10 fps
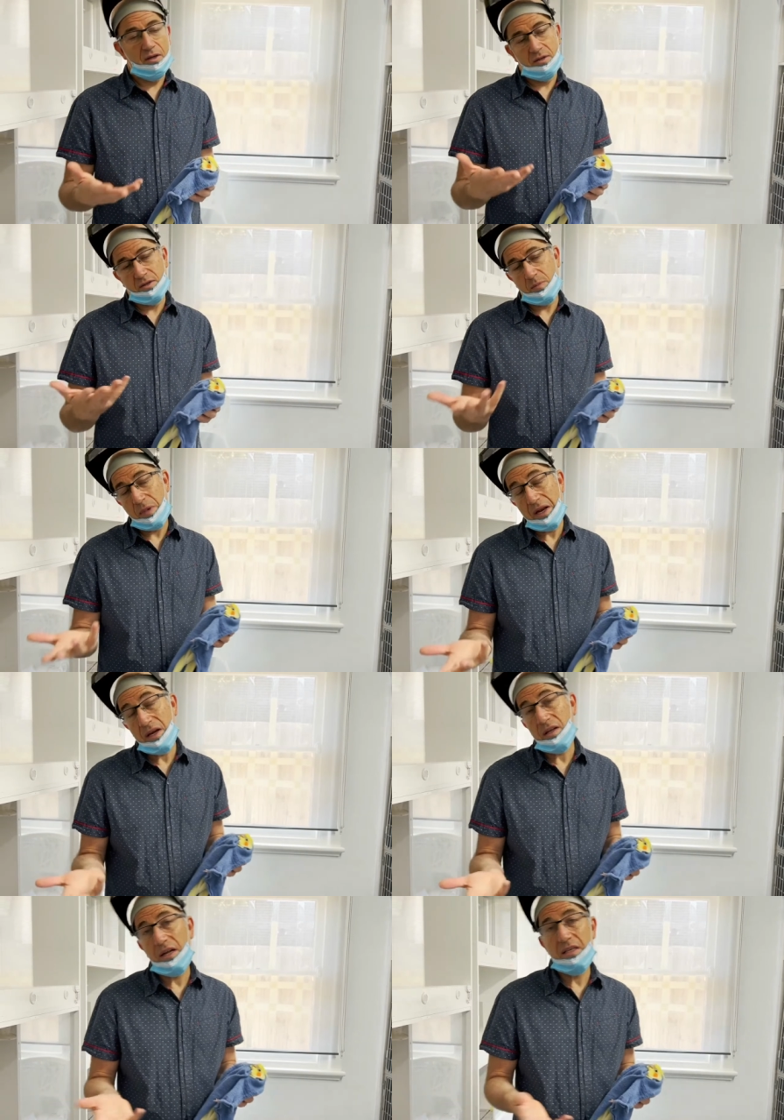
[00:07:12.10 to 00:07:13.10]
So
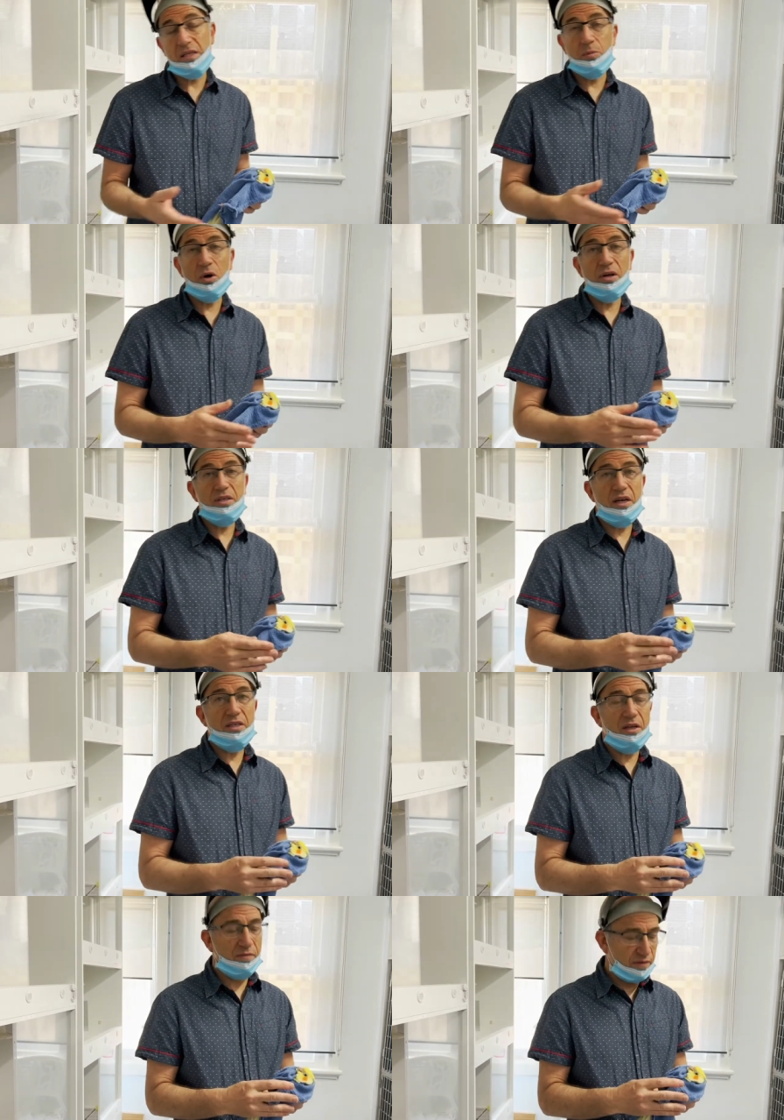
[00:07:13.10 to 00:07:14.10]
medical antibiotics,
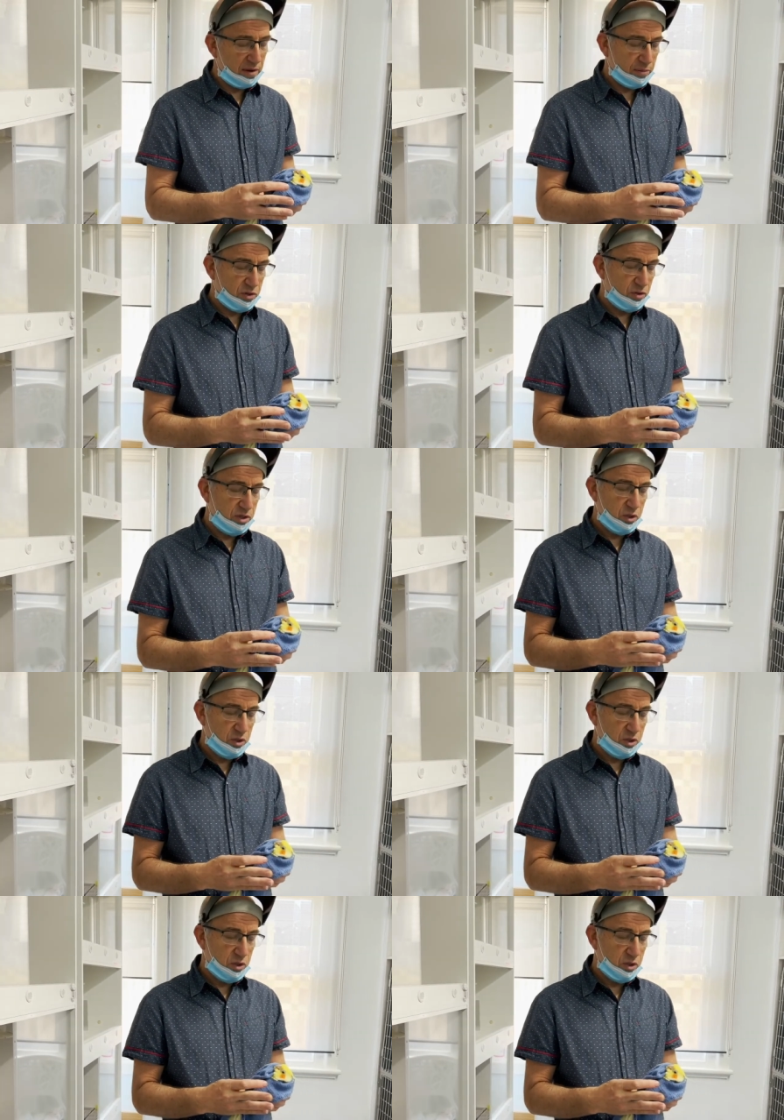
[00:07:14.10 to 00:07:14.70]
anti-inflammatories,